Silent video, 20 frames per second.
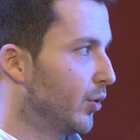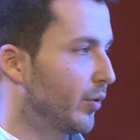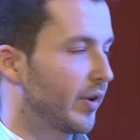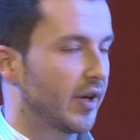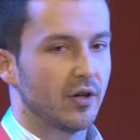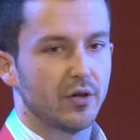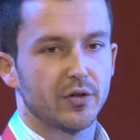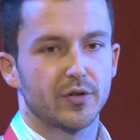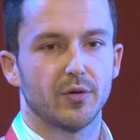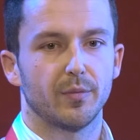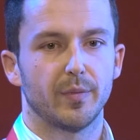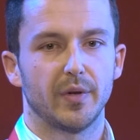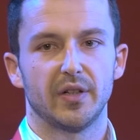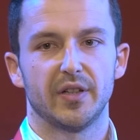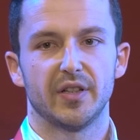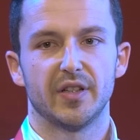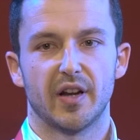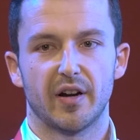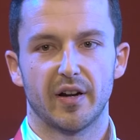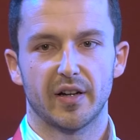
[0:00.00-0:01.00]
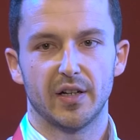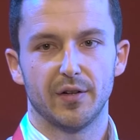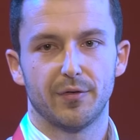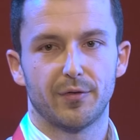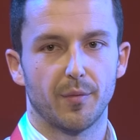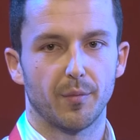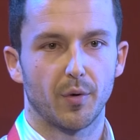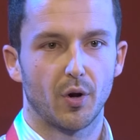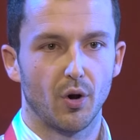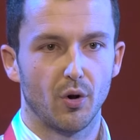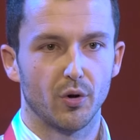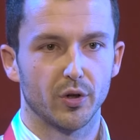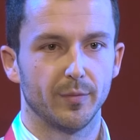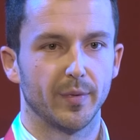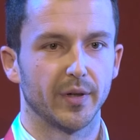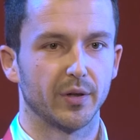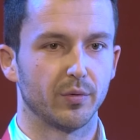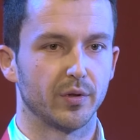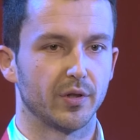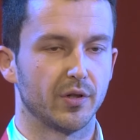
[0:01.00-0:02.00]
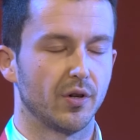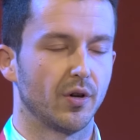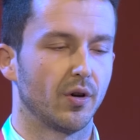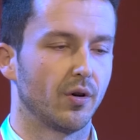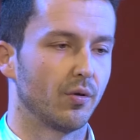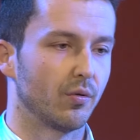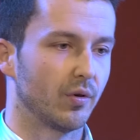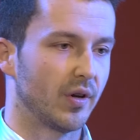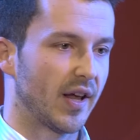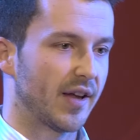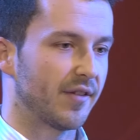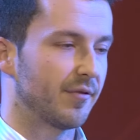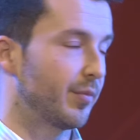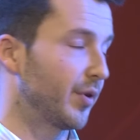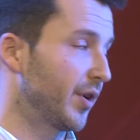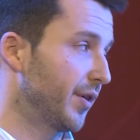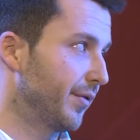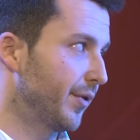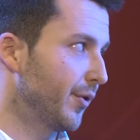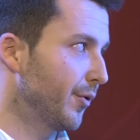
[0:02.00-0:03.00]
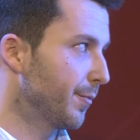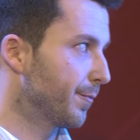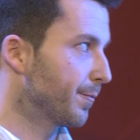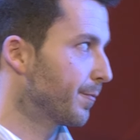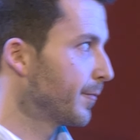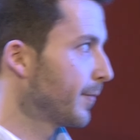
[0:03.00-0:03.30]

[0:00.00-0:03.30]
You can also build it directly from code, but with no live preview.